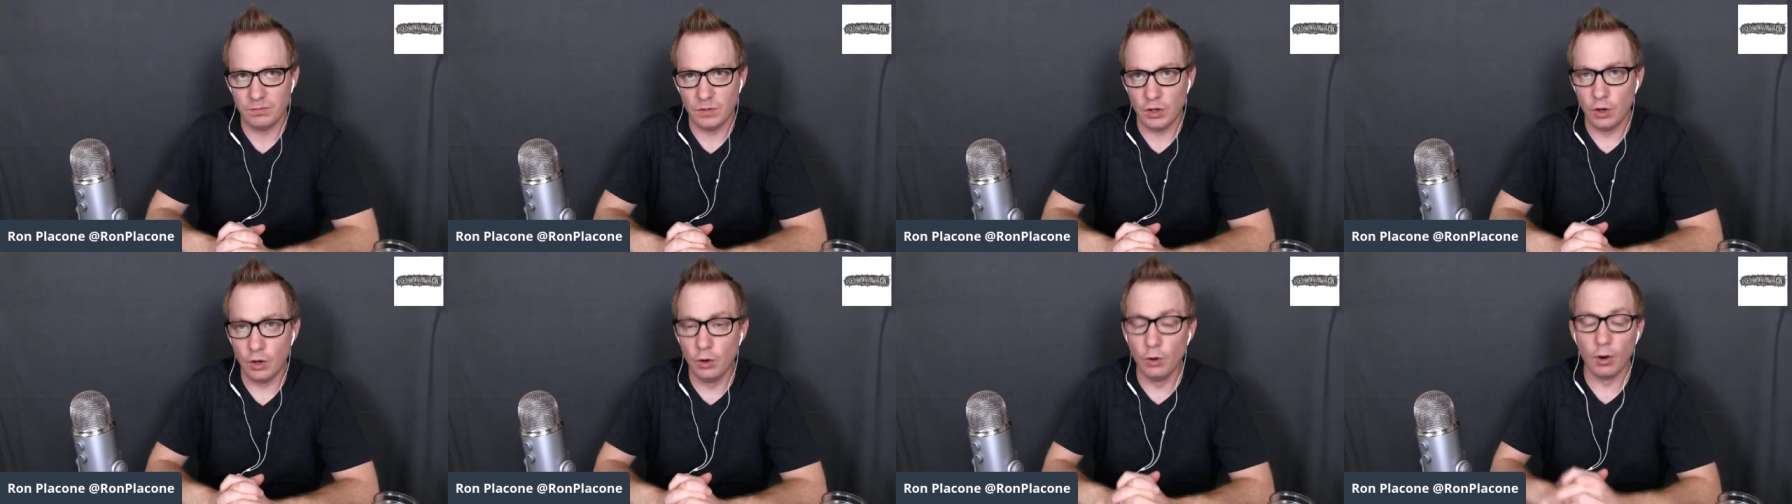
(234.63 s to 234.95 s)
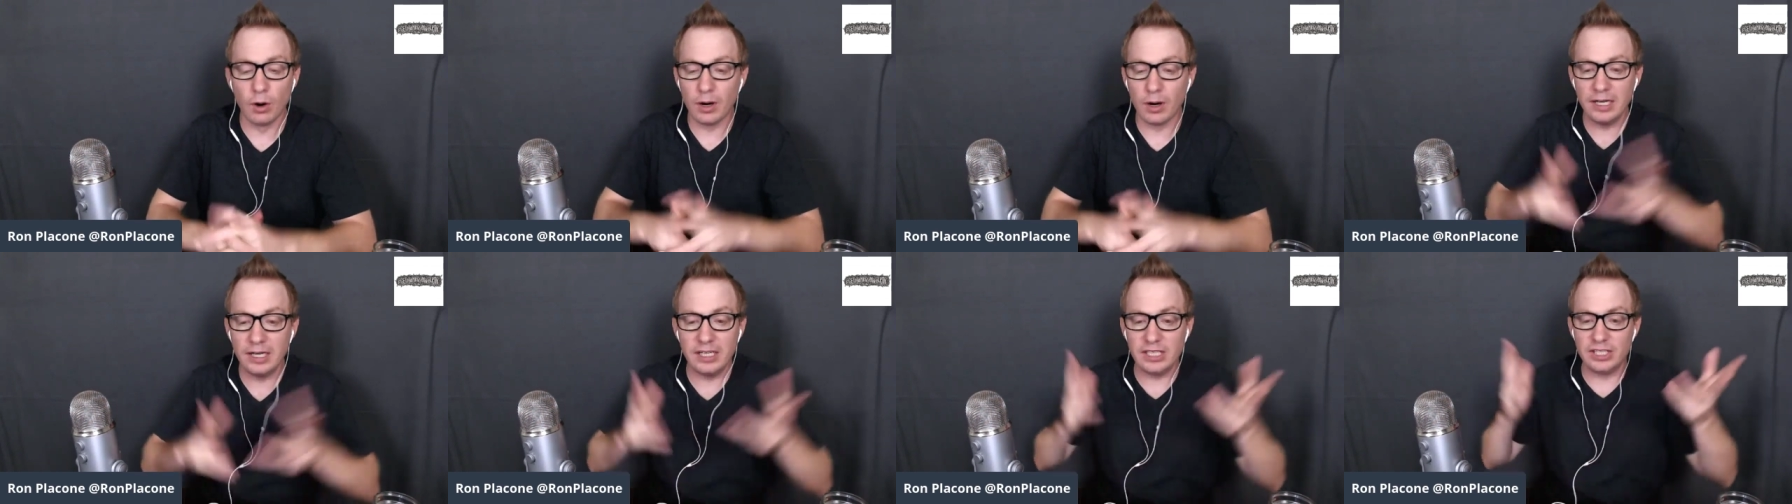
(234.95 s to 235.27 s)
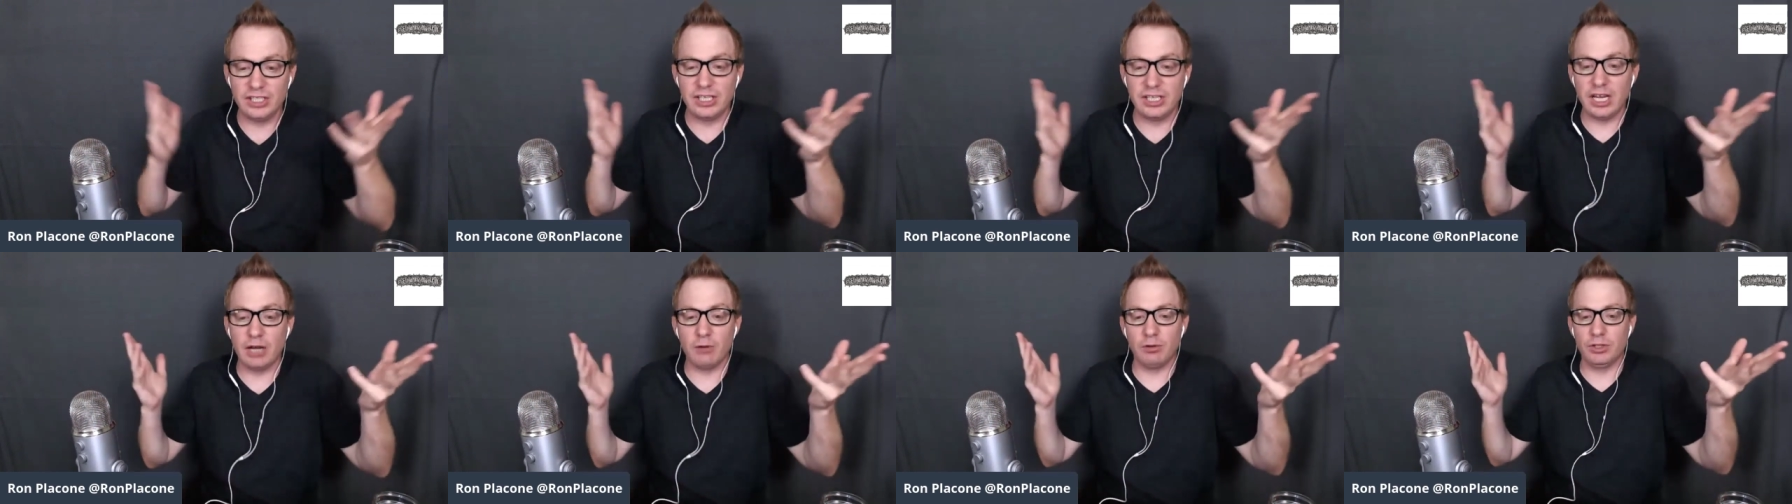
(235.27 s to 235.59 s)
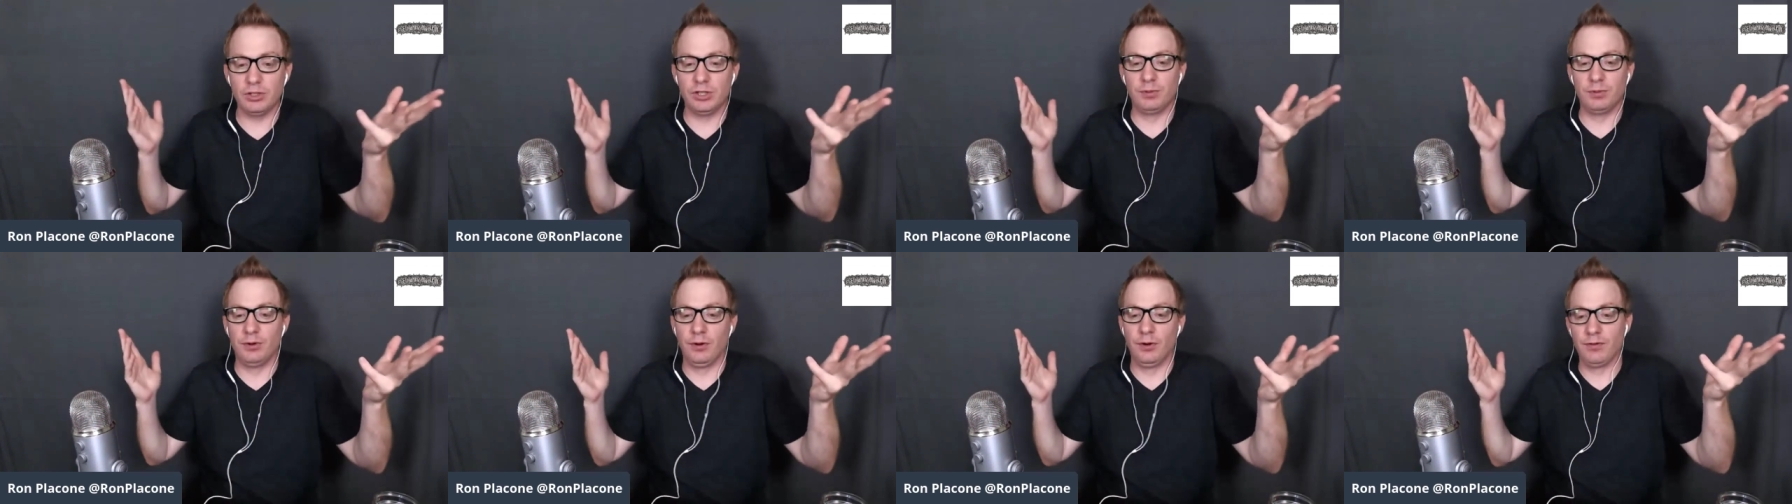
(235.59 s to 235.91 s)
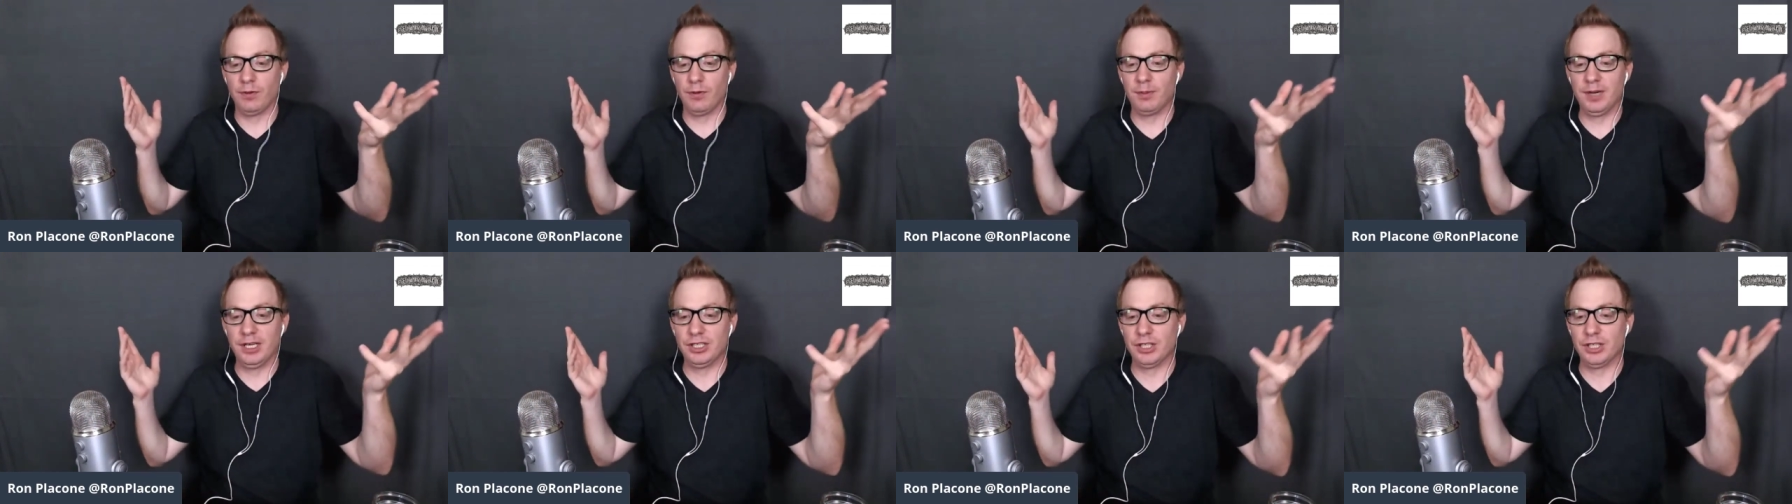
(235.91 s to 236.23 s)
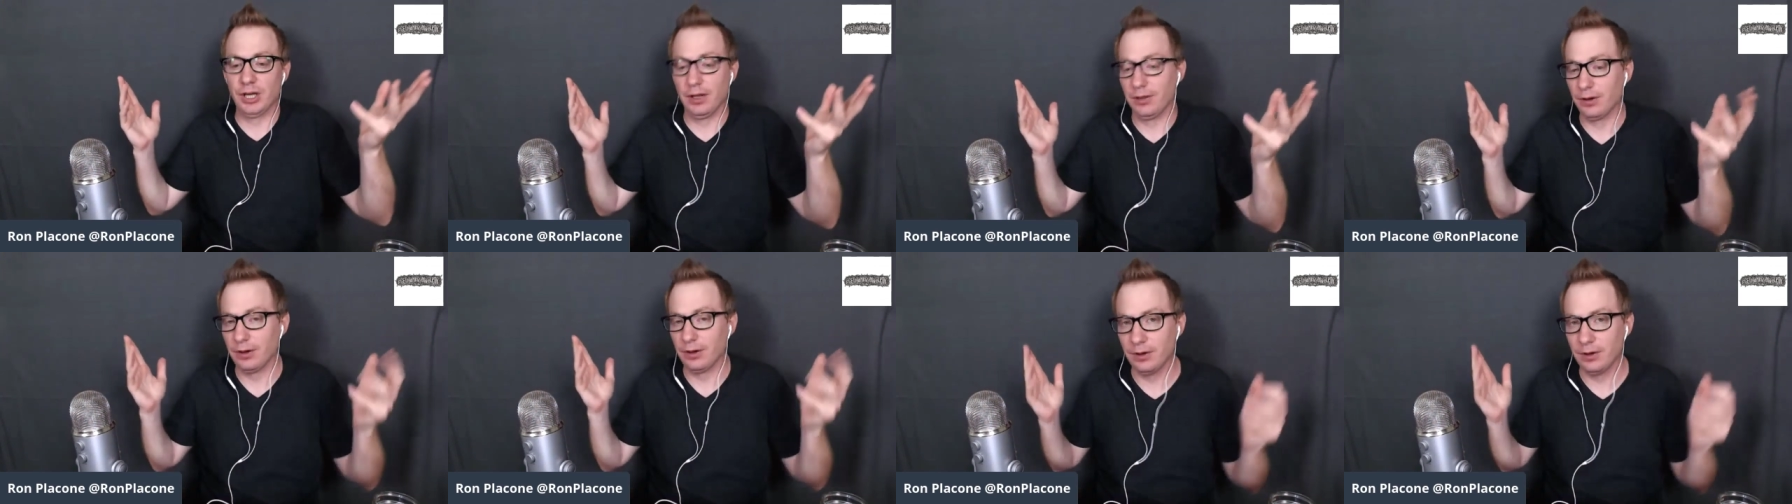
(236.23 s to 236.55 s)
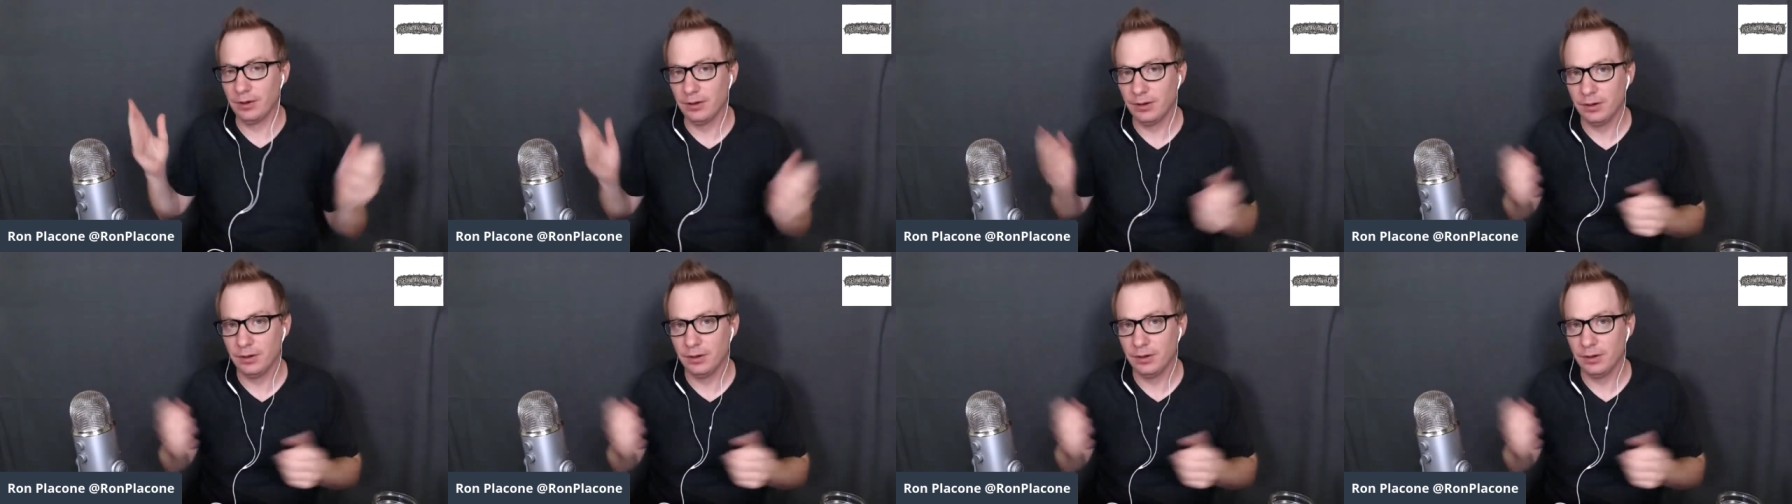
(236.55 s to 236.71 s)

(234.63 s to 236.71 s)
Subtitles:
who are indistinguishable from each other.